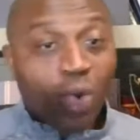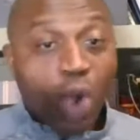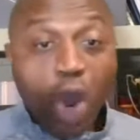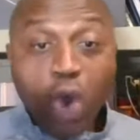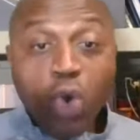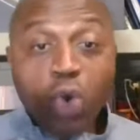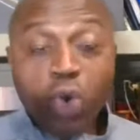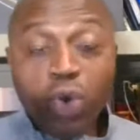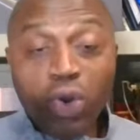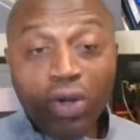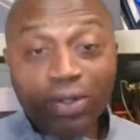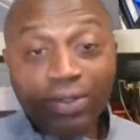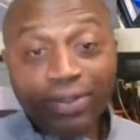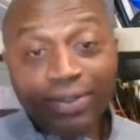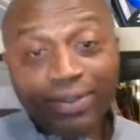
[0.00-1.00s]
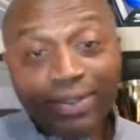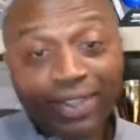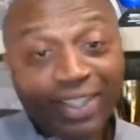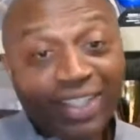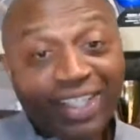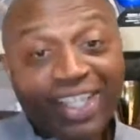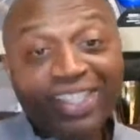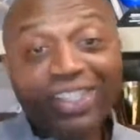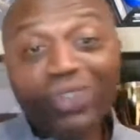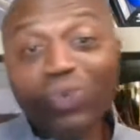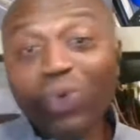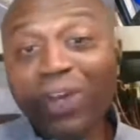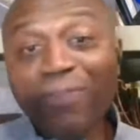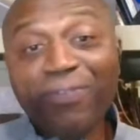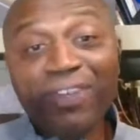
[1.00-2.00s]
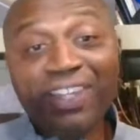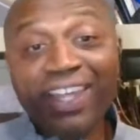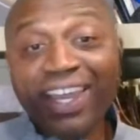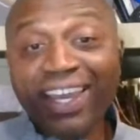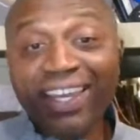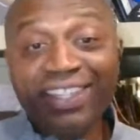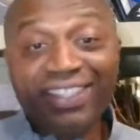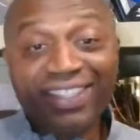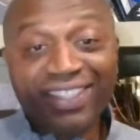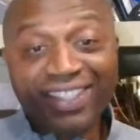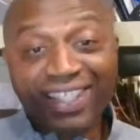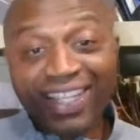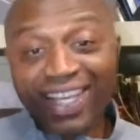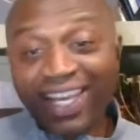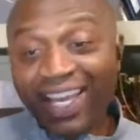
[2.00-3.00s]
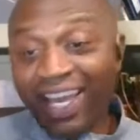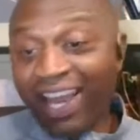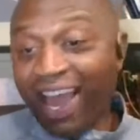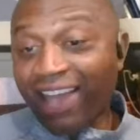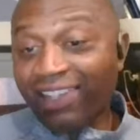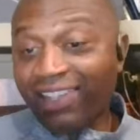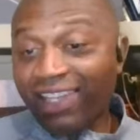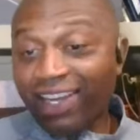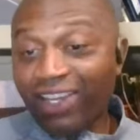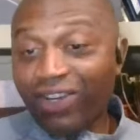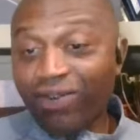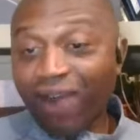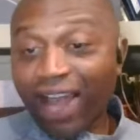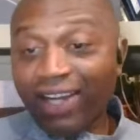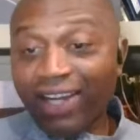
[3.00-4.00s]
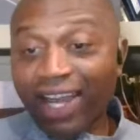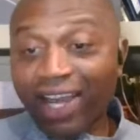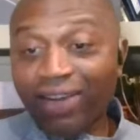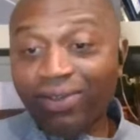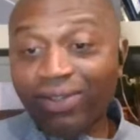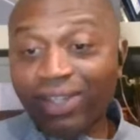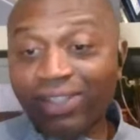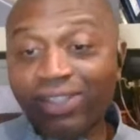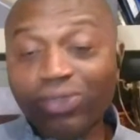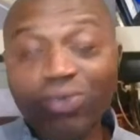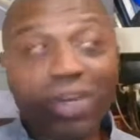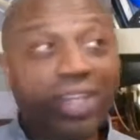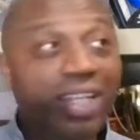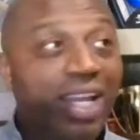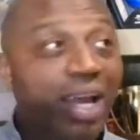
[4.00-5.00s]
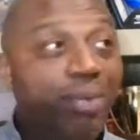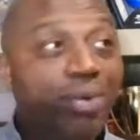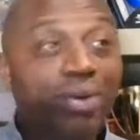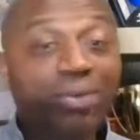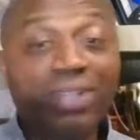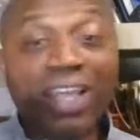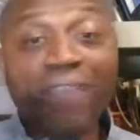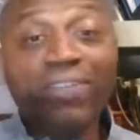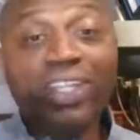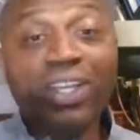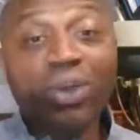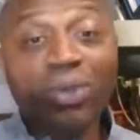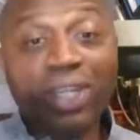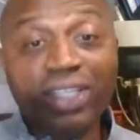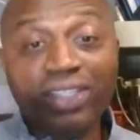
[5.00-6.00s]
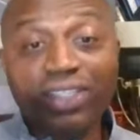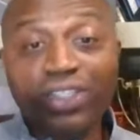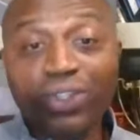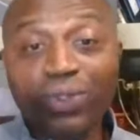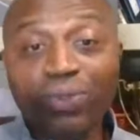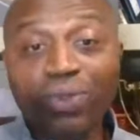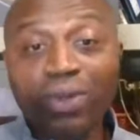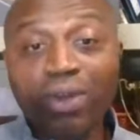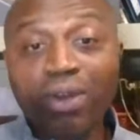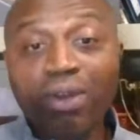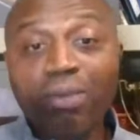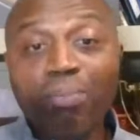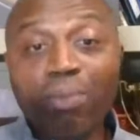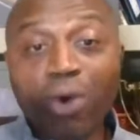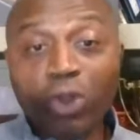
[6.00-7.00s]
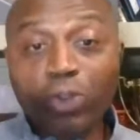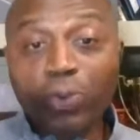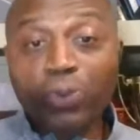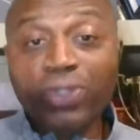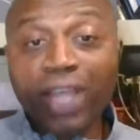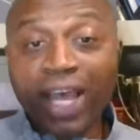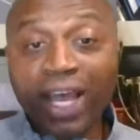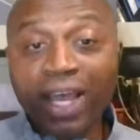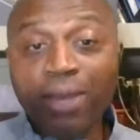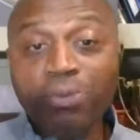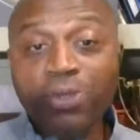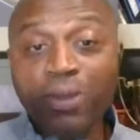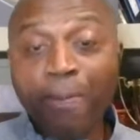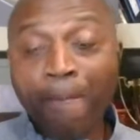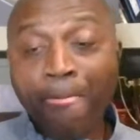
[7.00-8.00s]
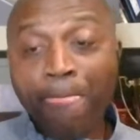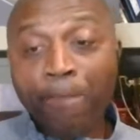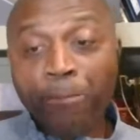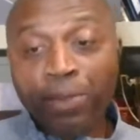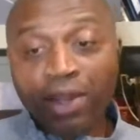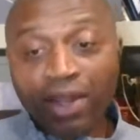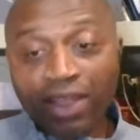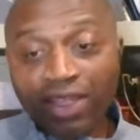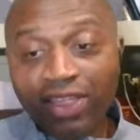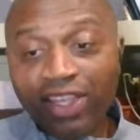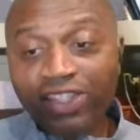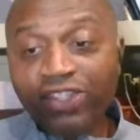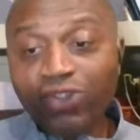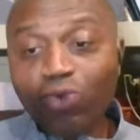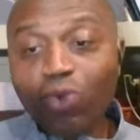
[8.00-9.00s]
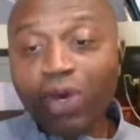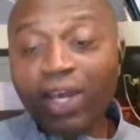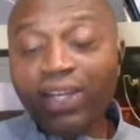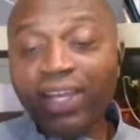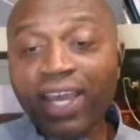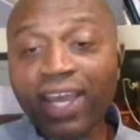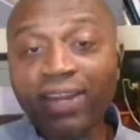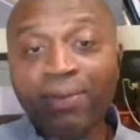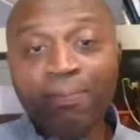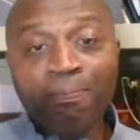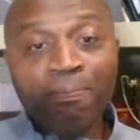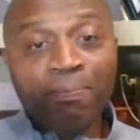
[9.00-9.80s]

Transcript: woo, this is one for the ages. And I can tell you right now, this is one that I'm going to definitely go listen to multiple times. This is one that